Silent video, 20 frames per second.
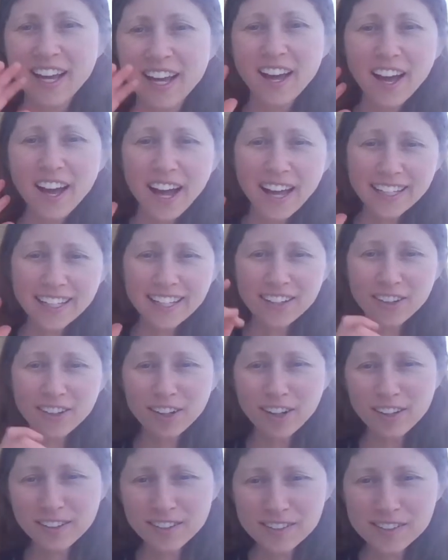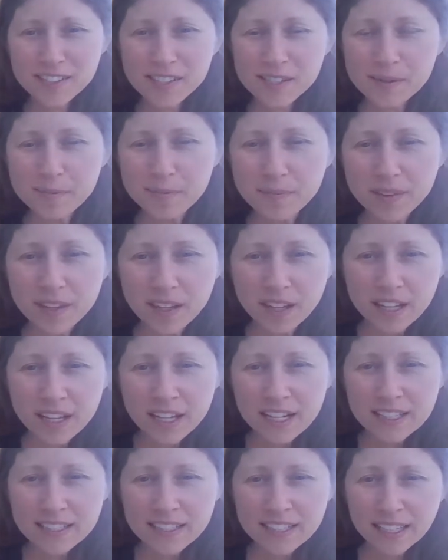Hi, kindergarten.
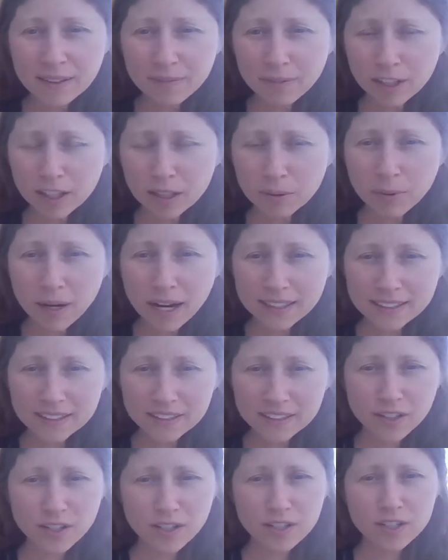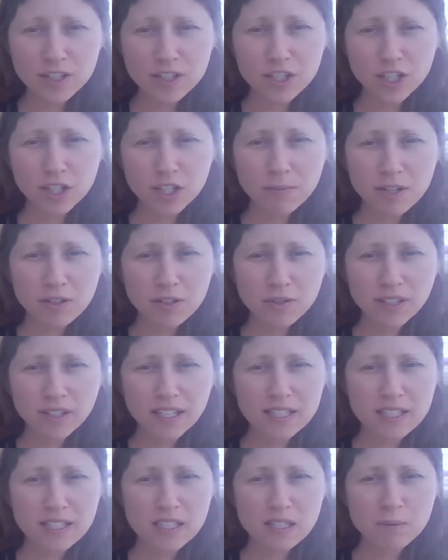Today we're going to practice our geometric
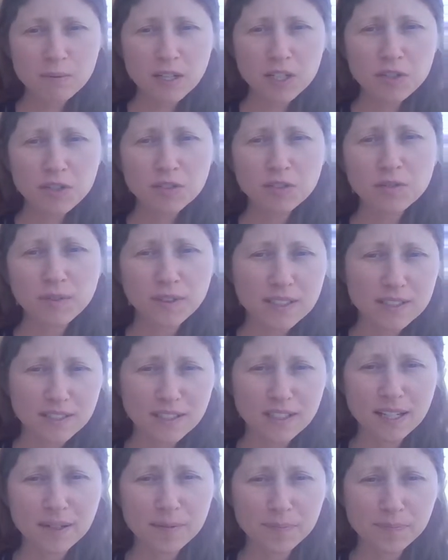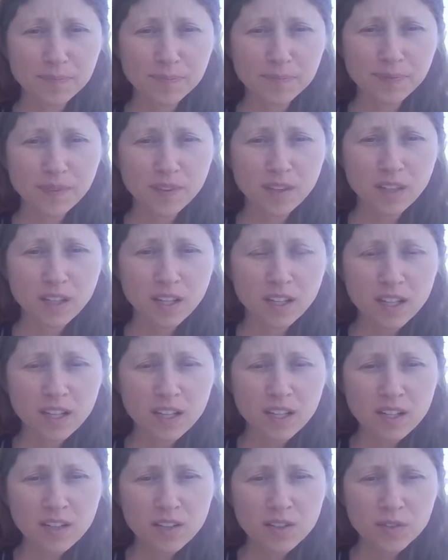and spatial reasoning.
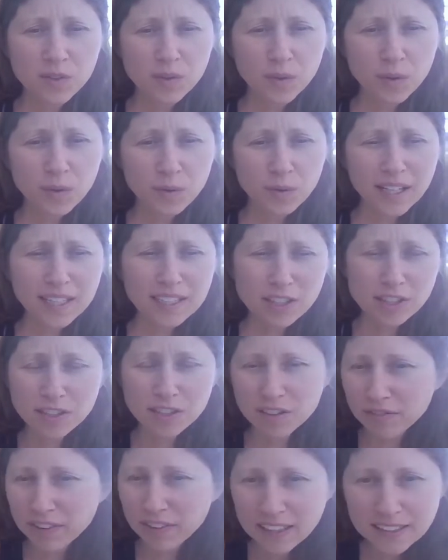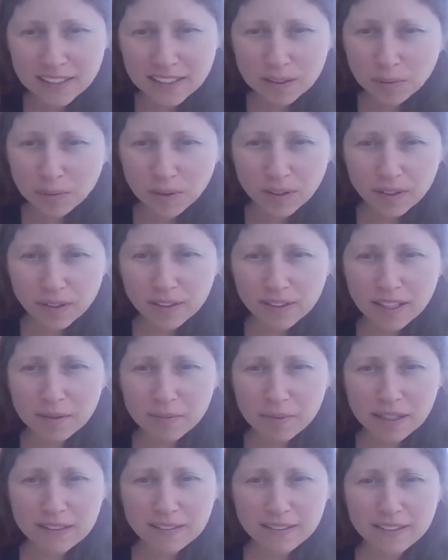So that's just a fancy word that
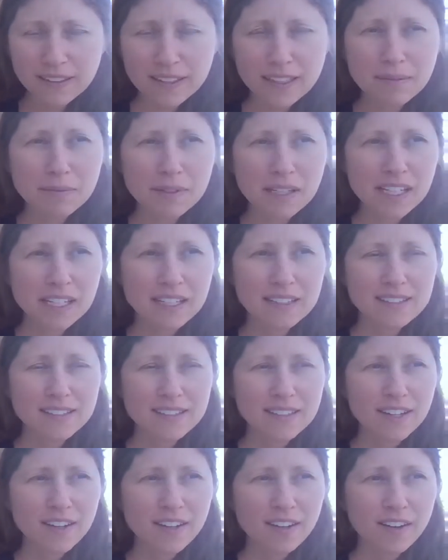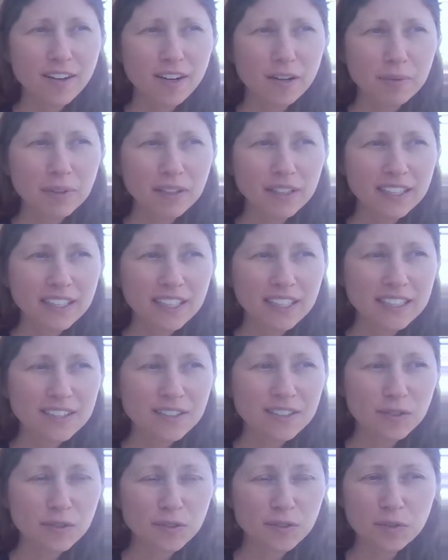basically means our ability
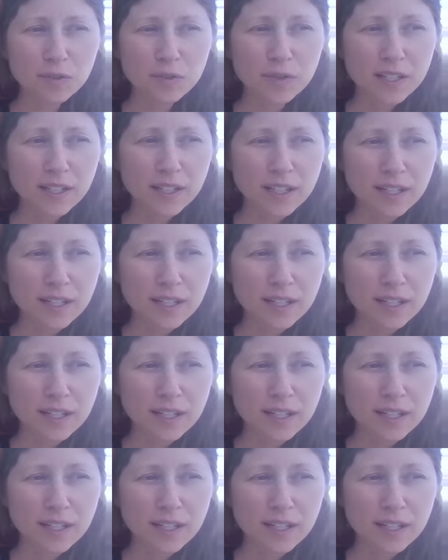to